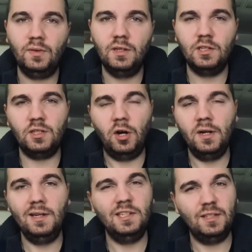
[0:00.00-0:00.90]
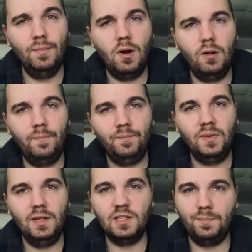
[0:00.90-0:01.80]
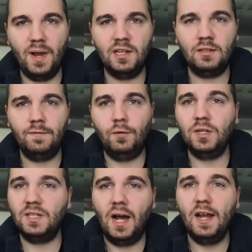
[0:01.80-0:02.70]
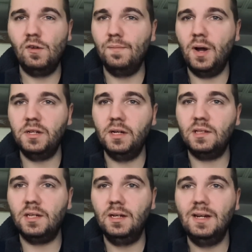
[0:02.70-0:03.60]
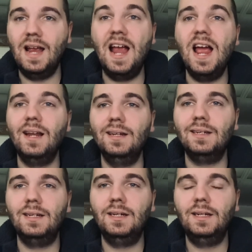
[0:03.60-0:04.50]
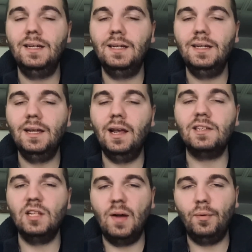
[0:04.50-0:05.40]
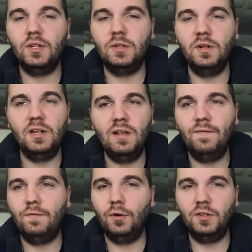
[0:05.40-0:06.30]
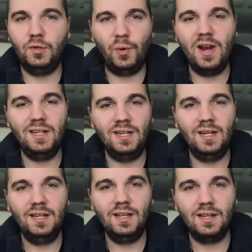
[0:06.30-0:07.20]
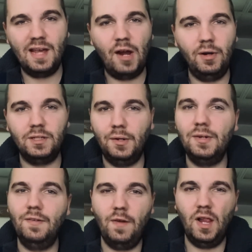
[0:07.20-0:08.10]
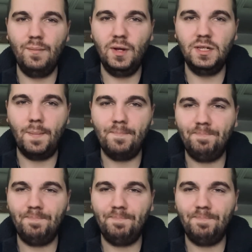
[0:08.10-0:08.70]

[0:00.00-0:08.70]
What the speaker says: Starting small is best for tighter budgets and is an opportunity for great character development.